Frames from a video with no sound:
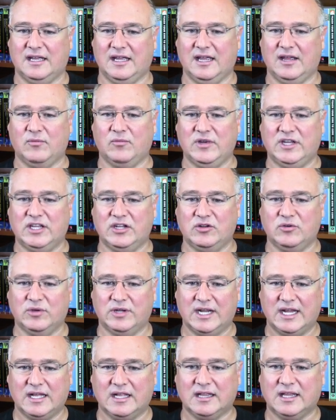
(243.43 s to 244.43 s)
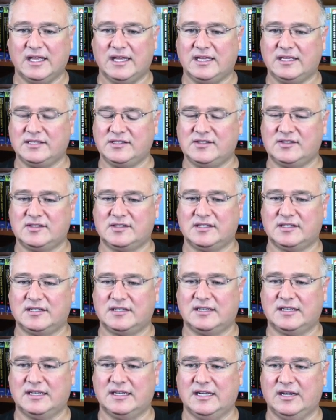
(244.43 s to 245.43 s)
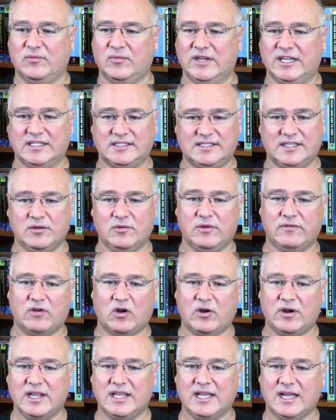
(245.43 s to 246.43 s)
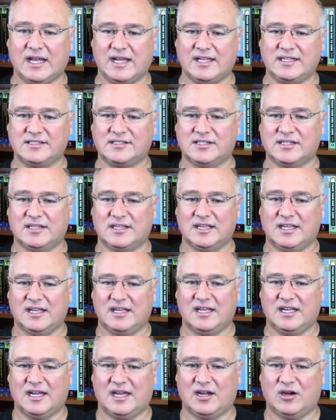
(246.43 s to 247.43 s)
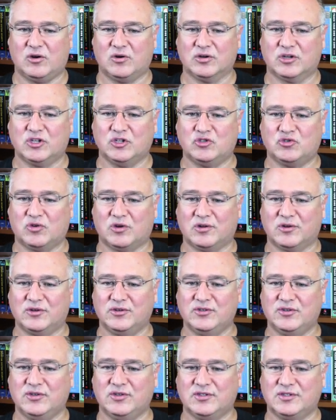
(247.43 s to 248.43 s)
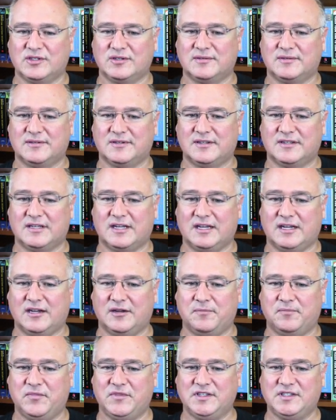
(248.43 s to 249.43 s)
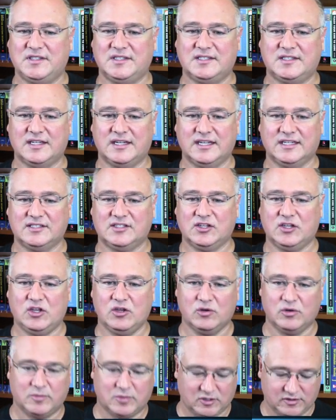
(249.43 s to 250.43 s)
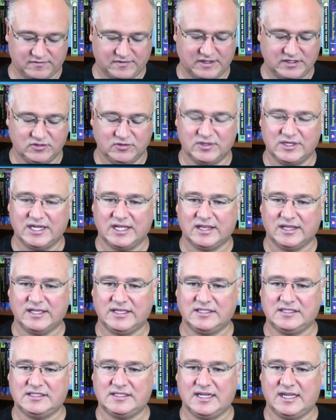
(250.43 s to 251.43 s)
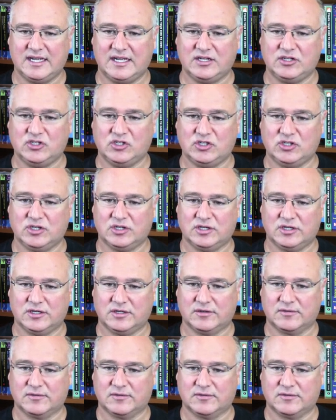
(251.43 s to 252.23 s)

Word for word: and we can do an ls, and we can see we've already got our controller. Um, this is an executable if I do an ls dash